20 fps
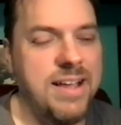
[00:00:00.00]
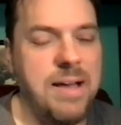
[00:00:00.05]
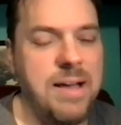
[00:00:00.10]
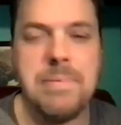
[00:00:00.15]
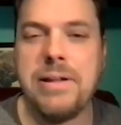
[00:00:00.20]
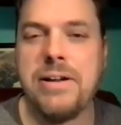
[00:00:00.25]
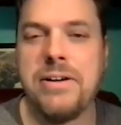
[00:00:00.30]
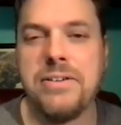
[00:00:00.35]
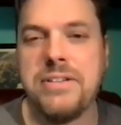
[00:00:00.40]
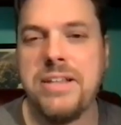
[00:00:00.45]
I
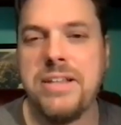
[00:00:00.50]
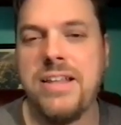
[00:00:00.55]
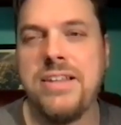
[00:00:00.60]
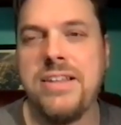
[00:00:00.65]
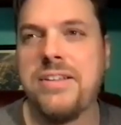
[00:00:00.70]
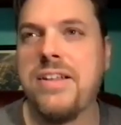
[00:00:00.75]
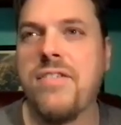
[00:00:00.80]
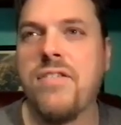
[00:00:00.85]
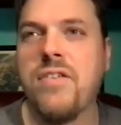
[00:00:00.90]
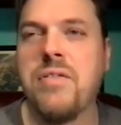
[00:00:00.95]
bet he'll
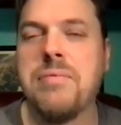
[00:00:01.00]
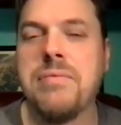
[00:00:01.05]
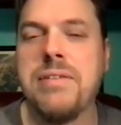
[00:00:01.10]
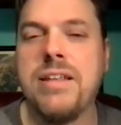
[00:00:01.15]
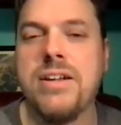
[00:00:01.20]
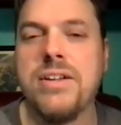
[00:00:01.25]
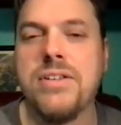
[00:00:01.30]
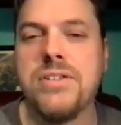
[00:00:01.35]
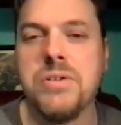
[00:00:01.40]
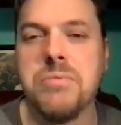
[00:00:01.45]
never even get
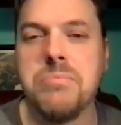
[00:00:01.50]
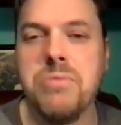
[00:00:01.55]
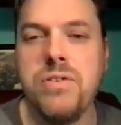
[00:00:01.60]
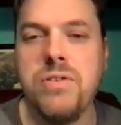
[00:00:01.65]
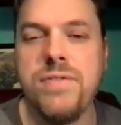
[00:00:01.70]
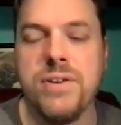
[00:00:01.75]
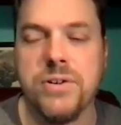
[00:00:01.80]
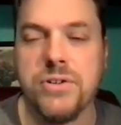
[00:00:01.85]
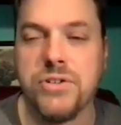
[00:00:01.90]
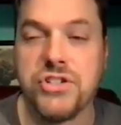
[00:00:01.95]
his own
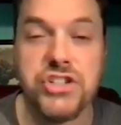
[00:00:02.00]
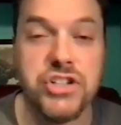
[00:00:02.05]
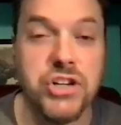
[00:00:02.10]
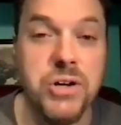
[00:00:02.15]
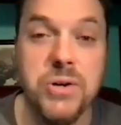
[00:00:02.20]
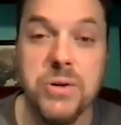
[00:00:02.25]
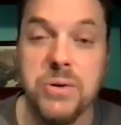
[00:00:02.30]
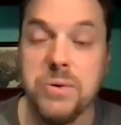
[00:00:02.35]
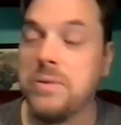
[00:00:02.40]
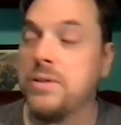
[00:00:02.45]
movie or
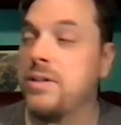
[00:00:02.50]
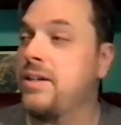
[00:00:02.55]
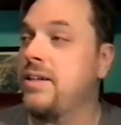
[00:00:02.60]
show.